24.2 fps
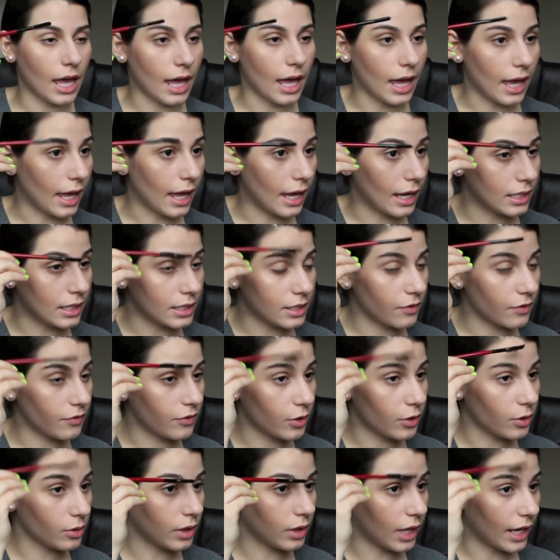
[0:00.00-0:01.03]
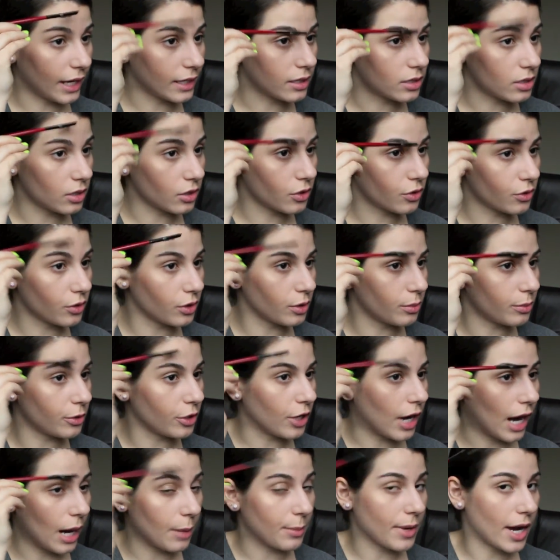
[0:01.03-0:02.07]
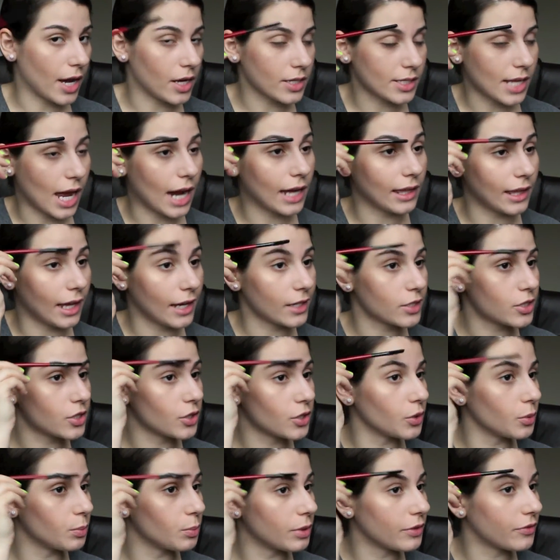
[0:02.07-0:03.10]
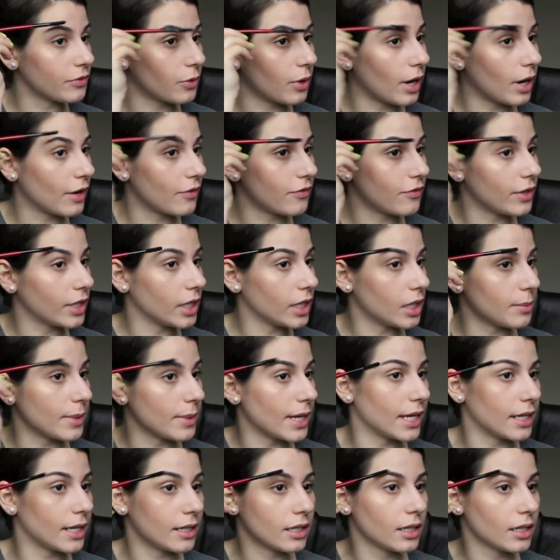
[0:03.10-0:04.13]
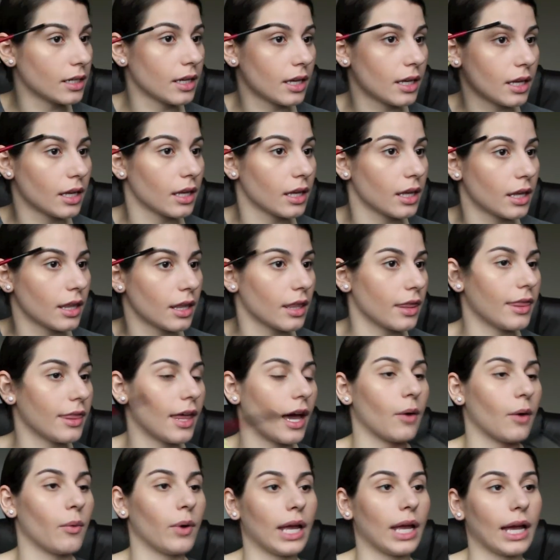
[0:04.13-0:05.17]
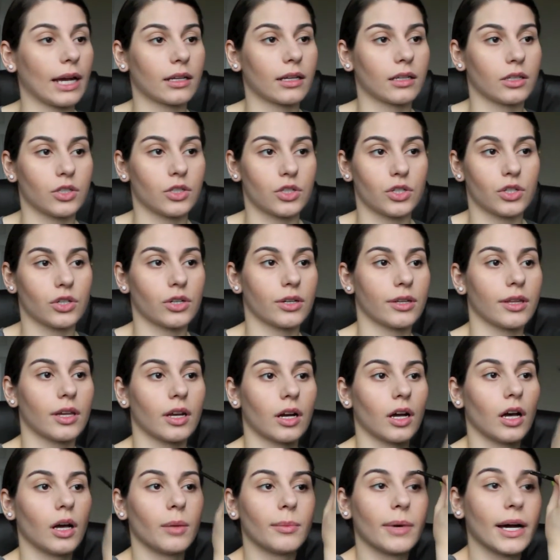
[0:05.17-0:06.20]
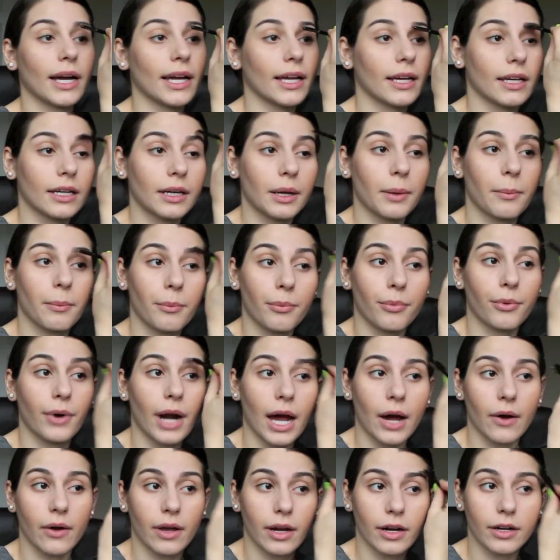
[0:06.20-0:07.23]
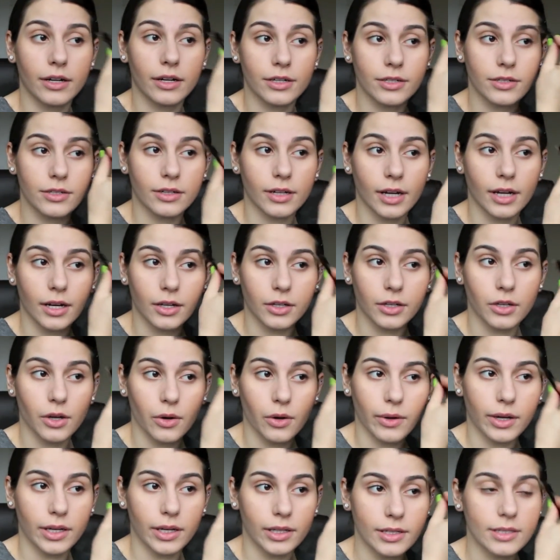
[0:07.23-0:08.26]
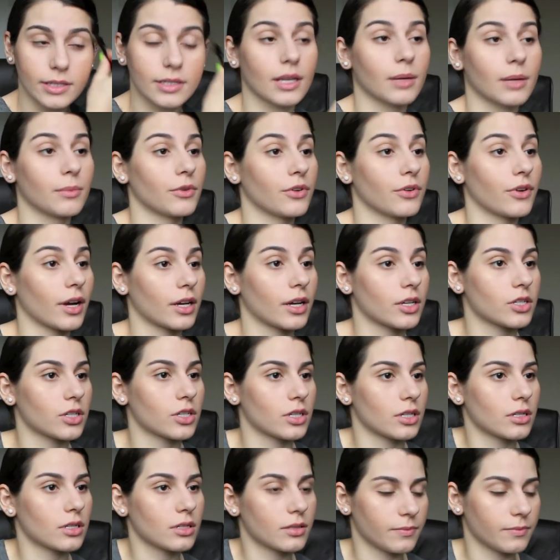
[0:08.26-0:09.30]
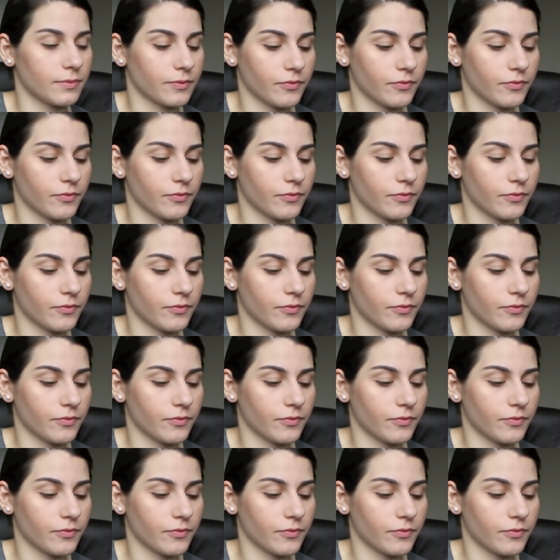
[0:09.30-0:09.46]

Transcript: And if you'd like to groom your eyebrows, I like to before I fill them in. That way I can ensure that all my brow hairs are kind of going in the same direction.